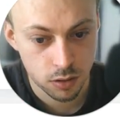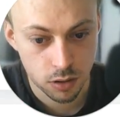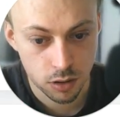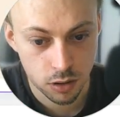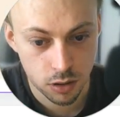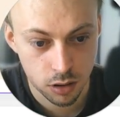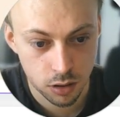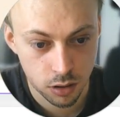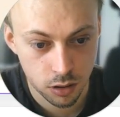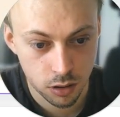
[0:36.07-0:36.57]

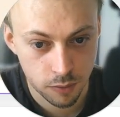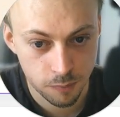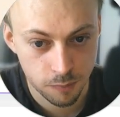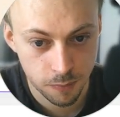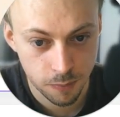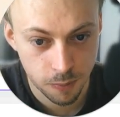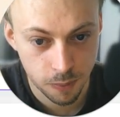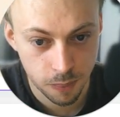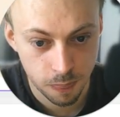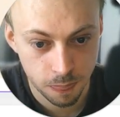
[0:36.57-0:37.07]
uh,
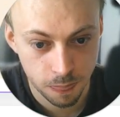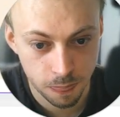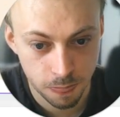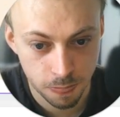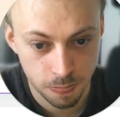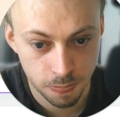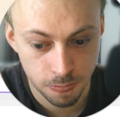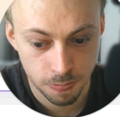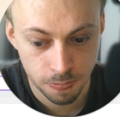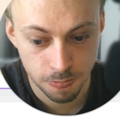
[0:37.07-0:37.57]

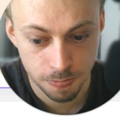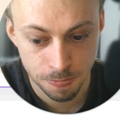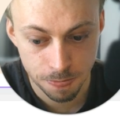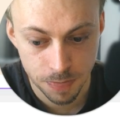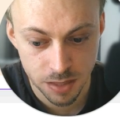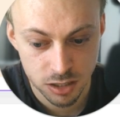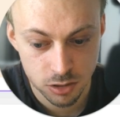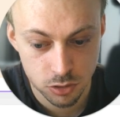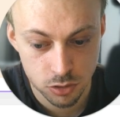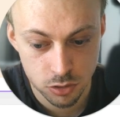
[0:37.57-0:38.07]

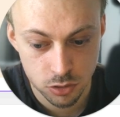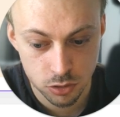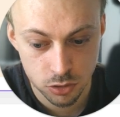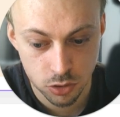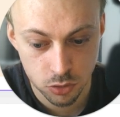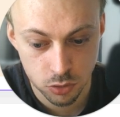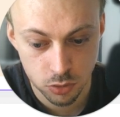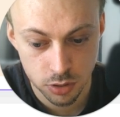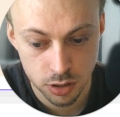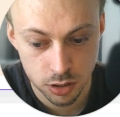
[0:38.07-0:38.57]
then you,
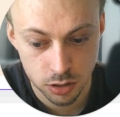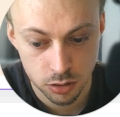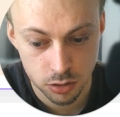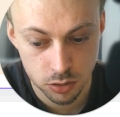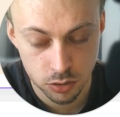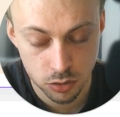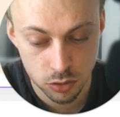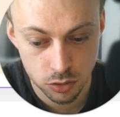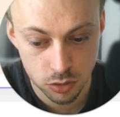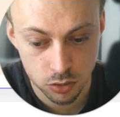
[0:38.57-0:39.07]
you
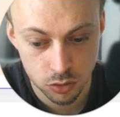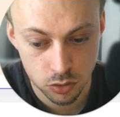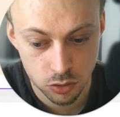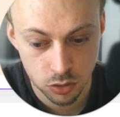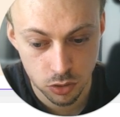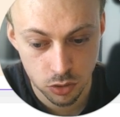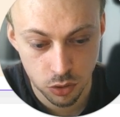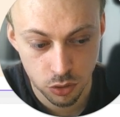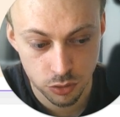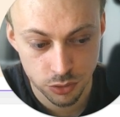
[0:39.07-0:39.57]

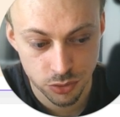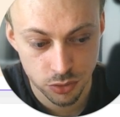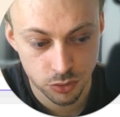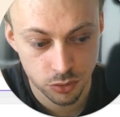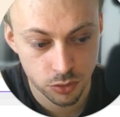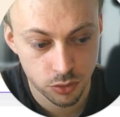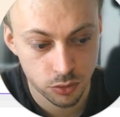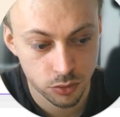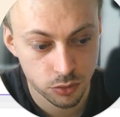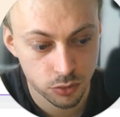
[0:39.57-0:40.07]
can
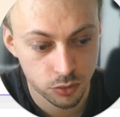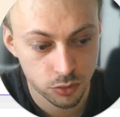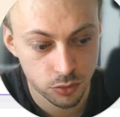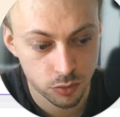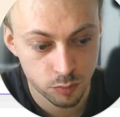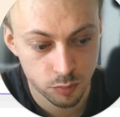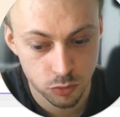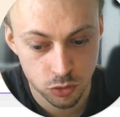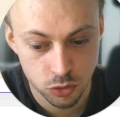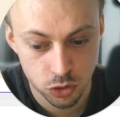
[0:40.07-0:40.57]
also
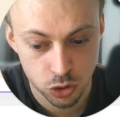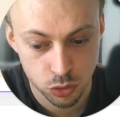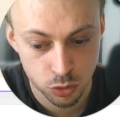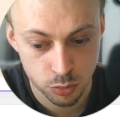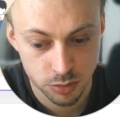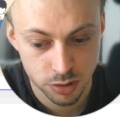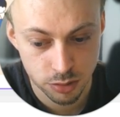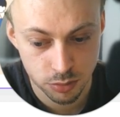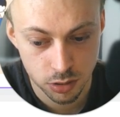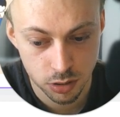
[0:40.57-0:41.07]

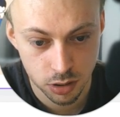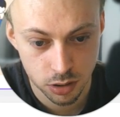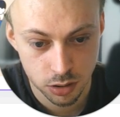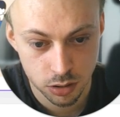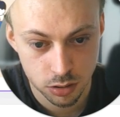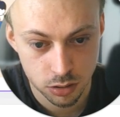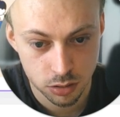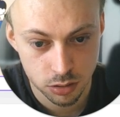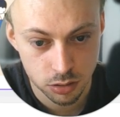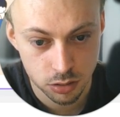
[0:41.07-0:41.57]
choose between
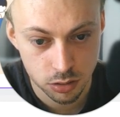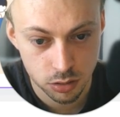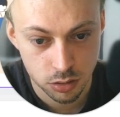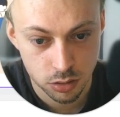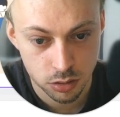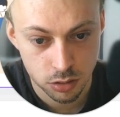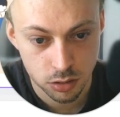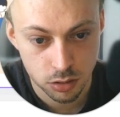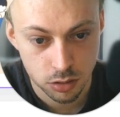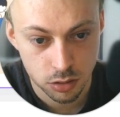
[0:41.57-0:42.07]
like
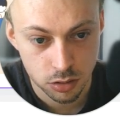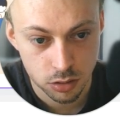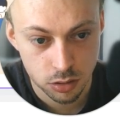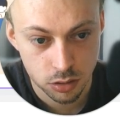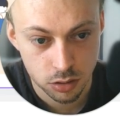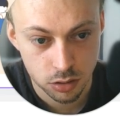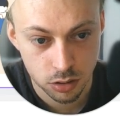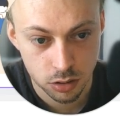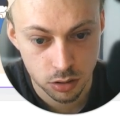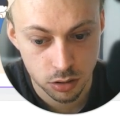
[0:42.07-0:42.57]

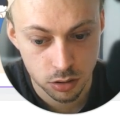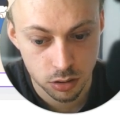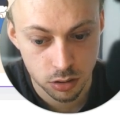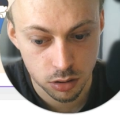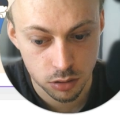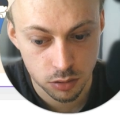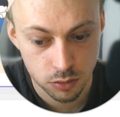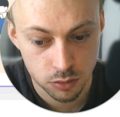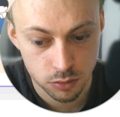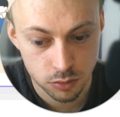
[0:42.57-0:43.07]

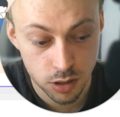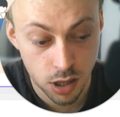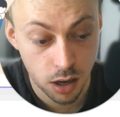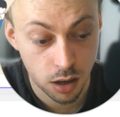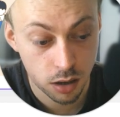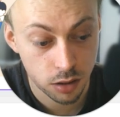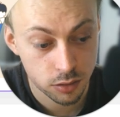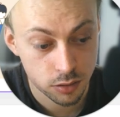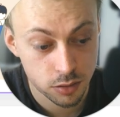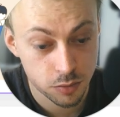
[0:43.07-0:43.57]
uh,
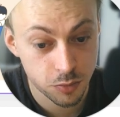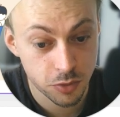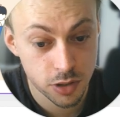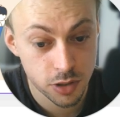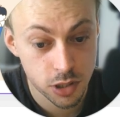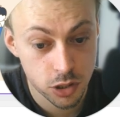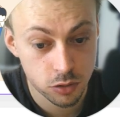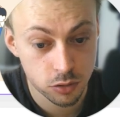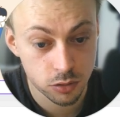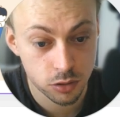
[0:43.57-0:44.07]
yeah it's
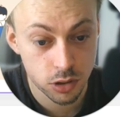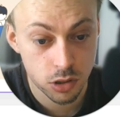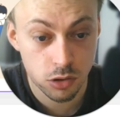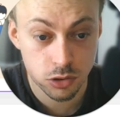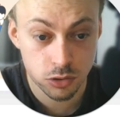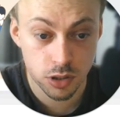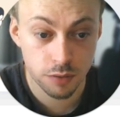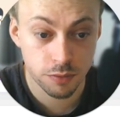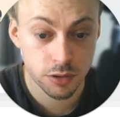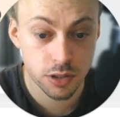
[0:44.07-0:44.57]
pretty cool you
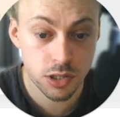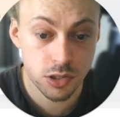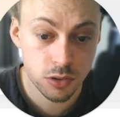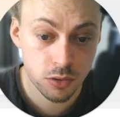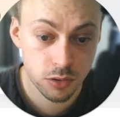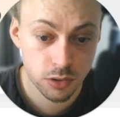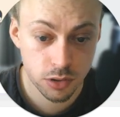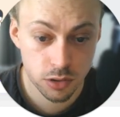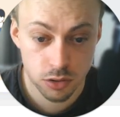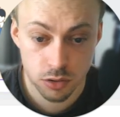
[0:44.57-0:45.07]
also have
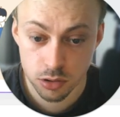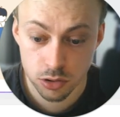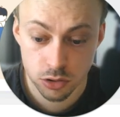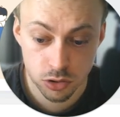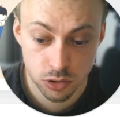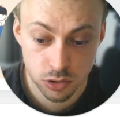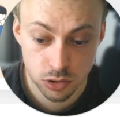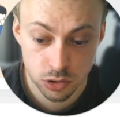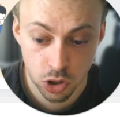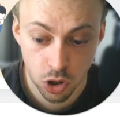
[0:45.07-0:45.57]
resources you can
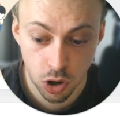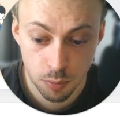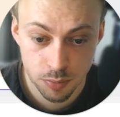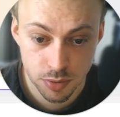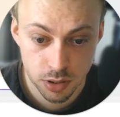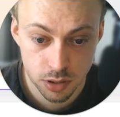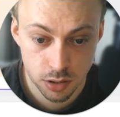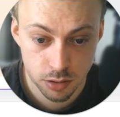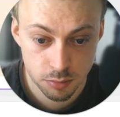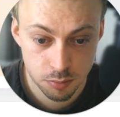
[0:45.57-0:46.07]
just
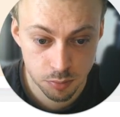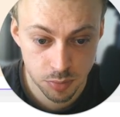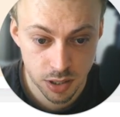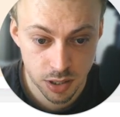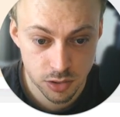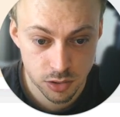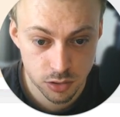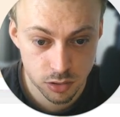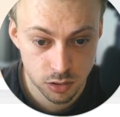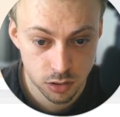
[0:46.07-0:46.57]
copy and
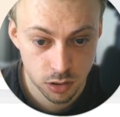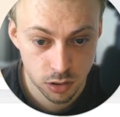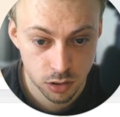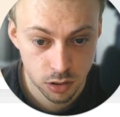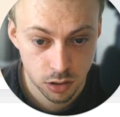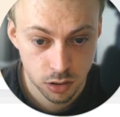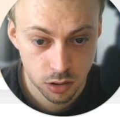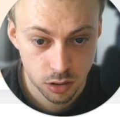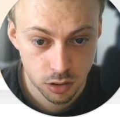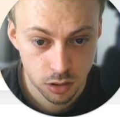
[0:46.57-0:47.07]
paste
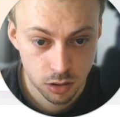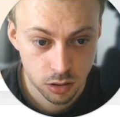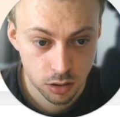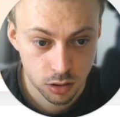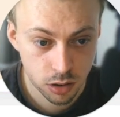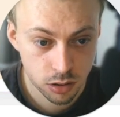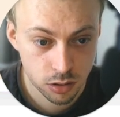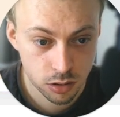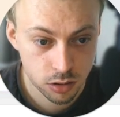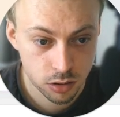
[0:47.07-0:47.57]

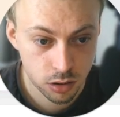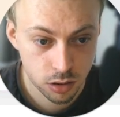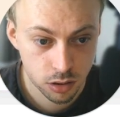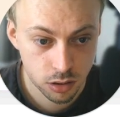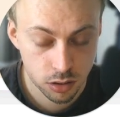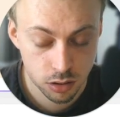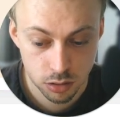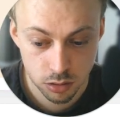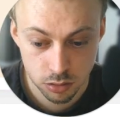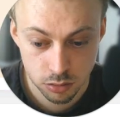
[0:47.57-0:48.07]
and
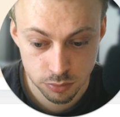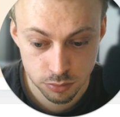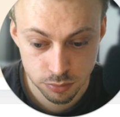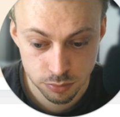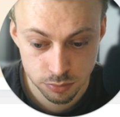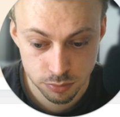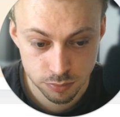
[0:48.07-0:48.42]
uh,